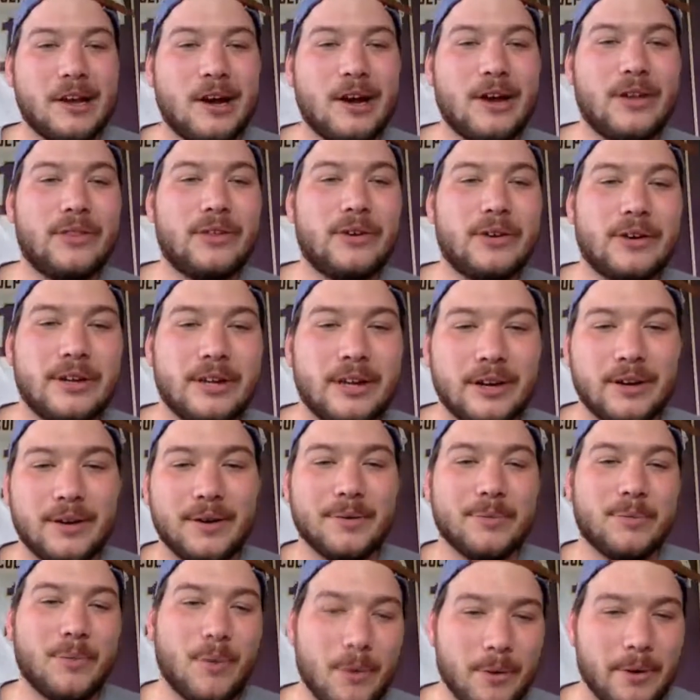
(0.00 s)
other
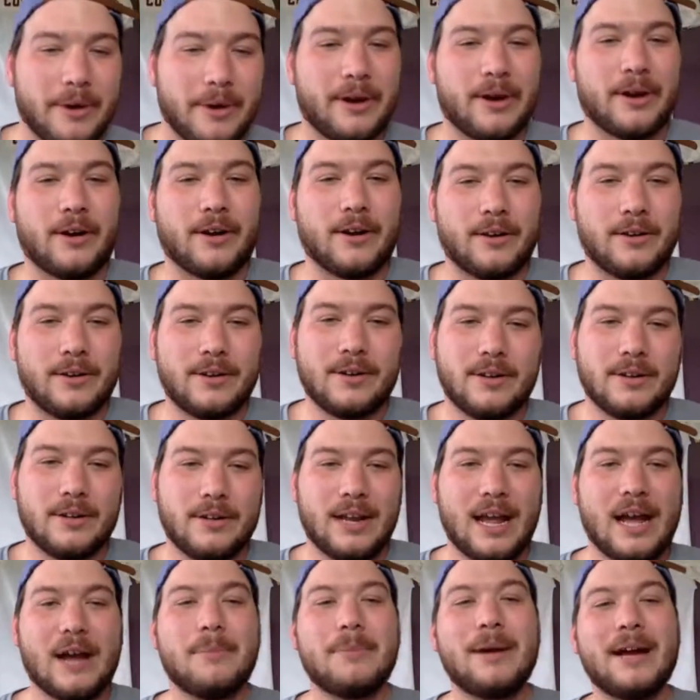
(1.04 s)
year warrior.
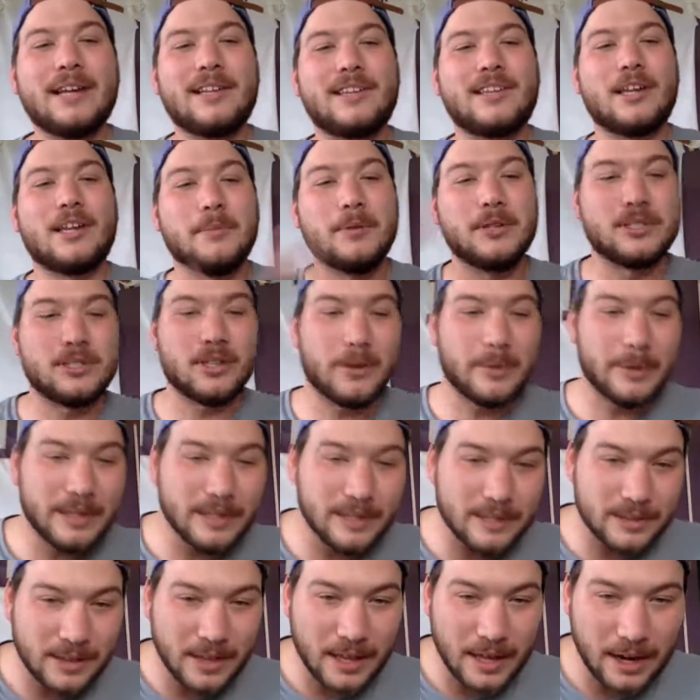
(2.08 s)
Now Mike Zimmer's
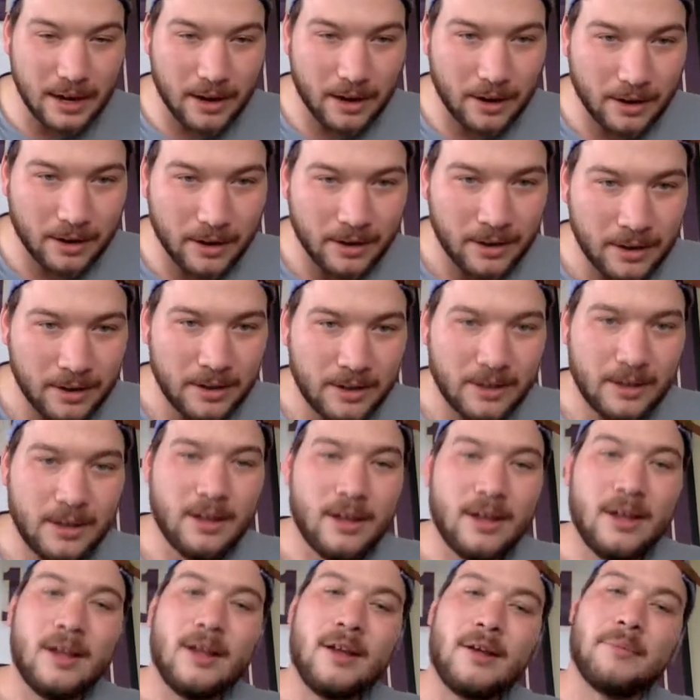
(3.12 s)
always there,
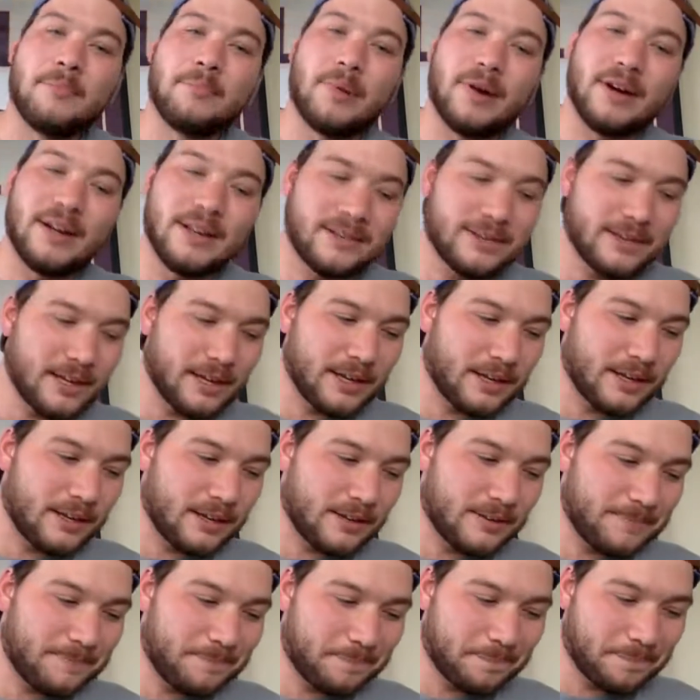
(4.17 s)
but it's like
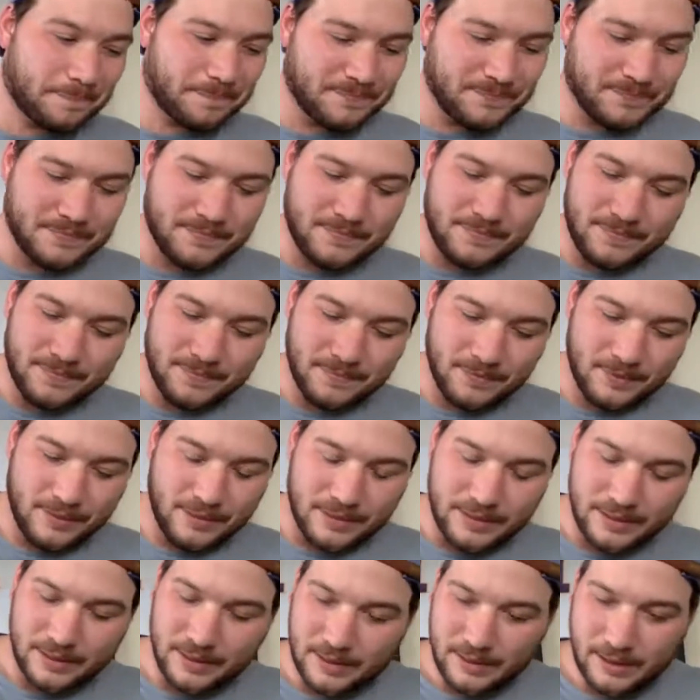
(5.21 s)

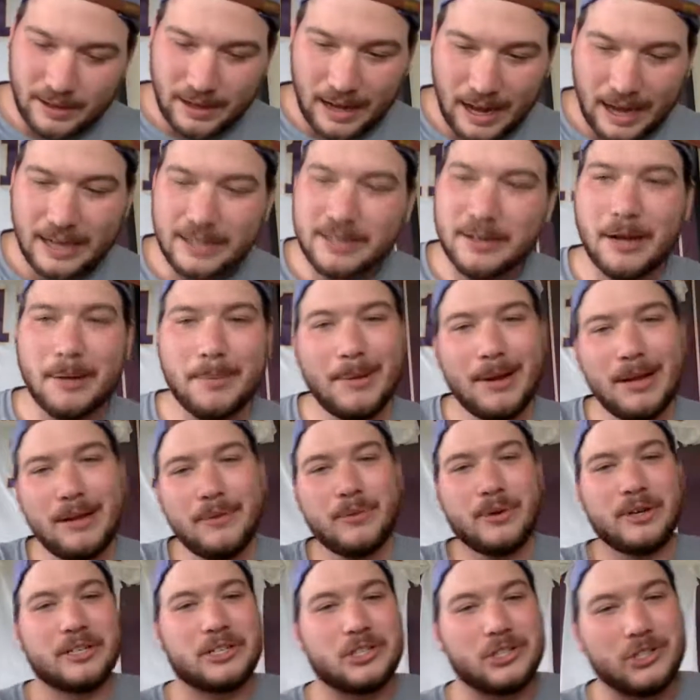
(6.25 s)
I, I might
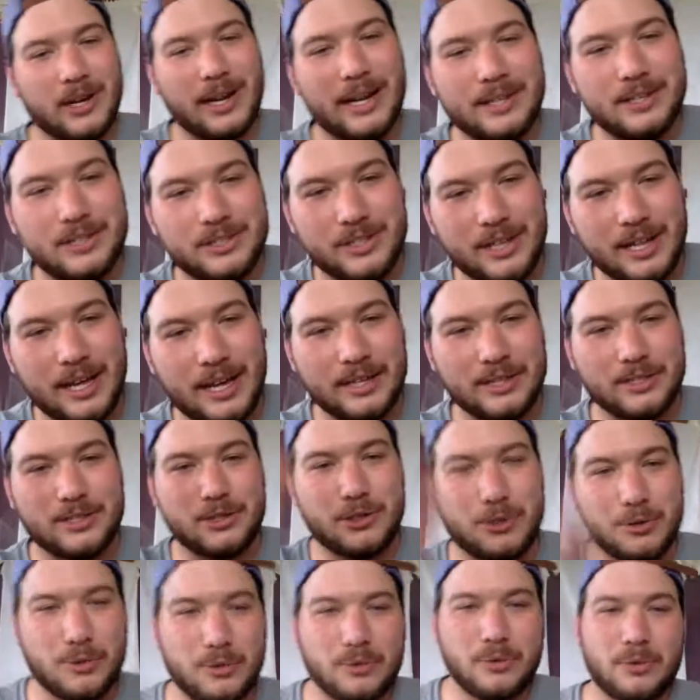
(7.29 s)
want to change that
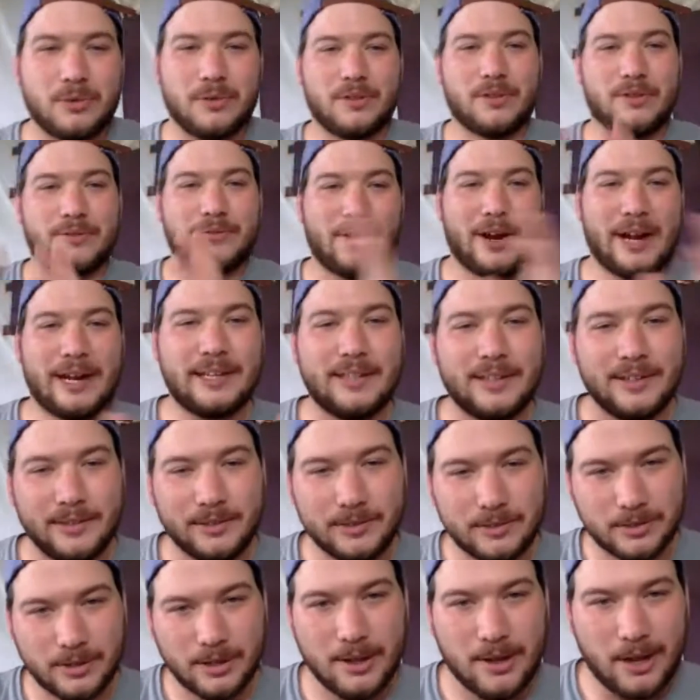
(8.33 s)
to the
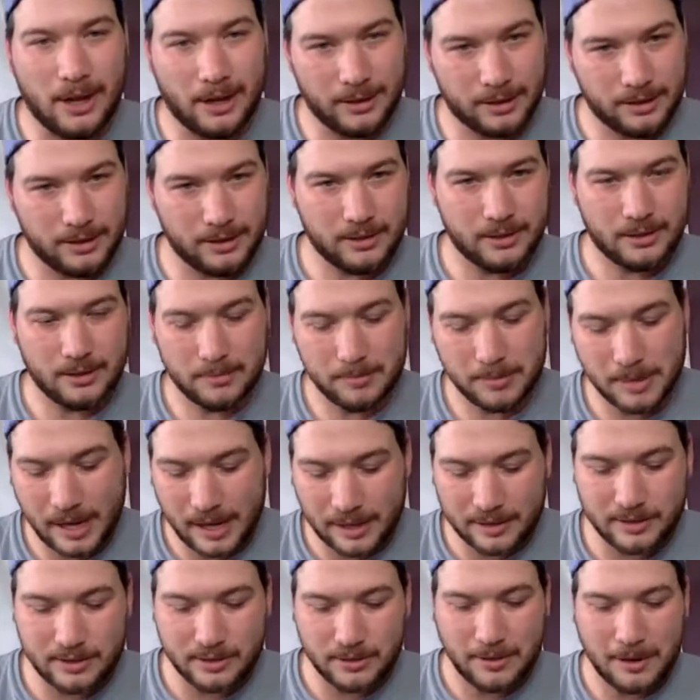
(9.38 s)
Vikings luck. I'm
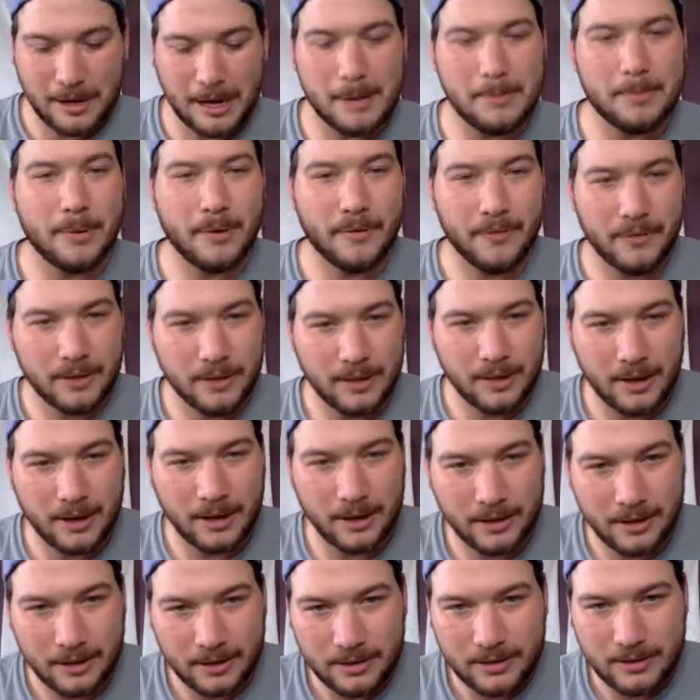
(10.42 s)
not so hype on the luck.
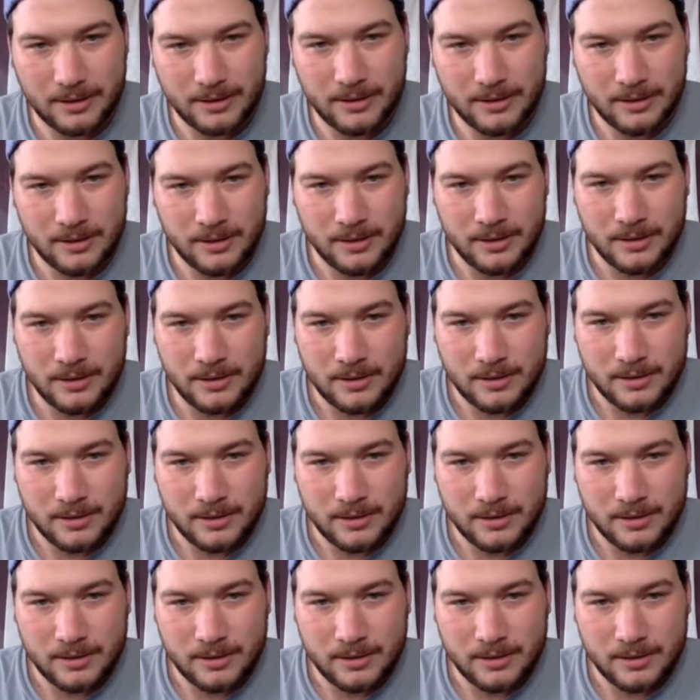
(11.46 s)
Yeah.